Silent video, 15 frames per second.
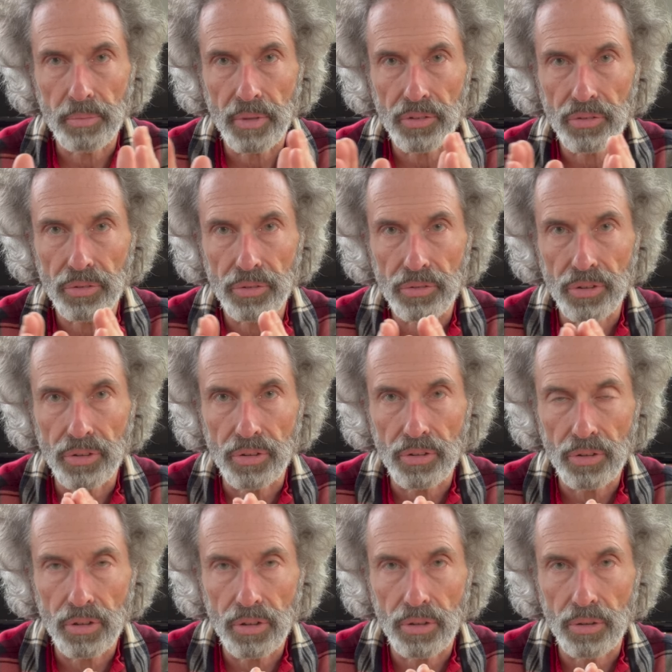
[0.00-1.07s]
muscle to
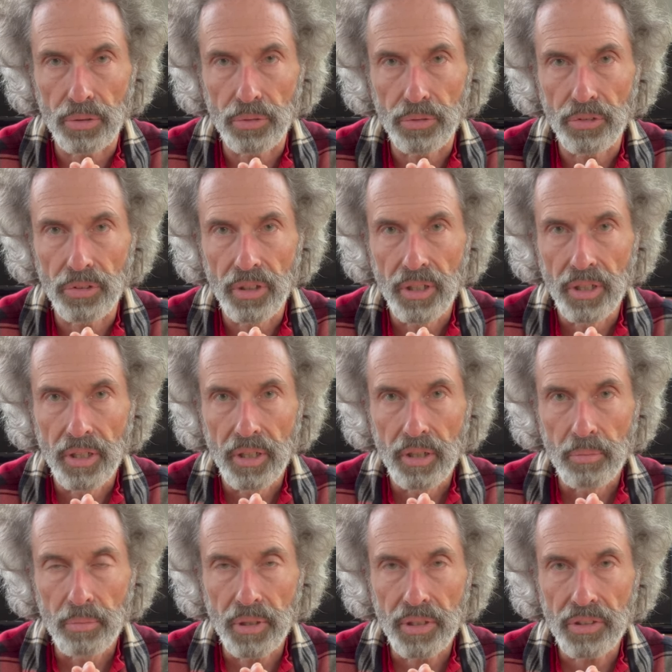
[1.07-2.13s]
close.
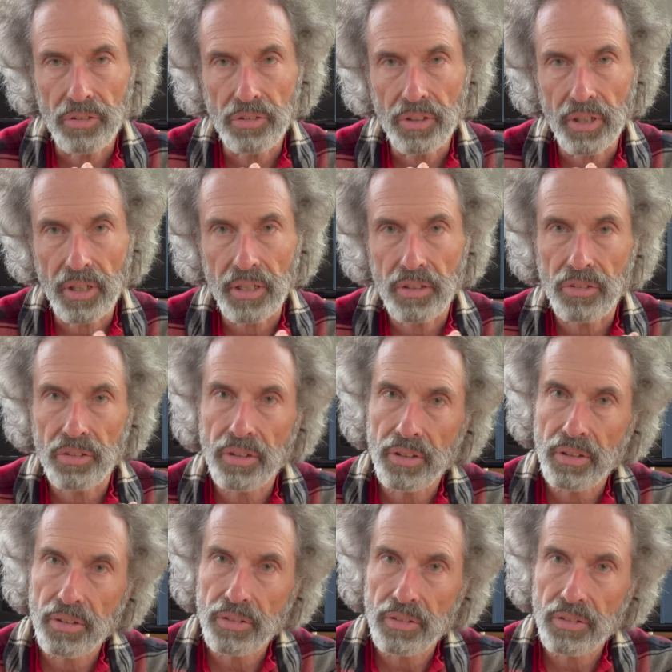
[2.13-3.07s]
But instead,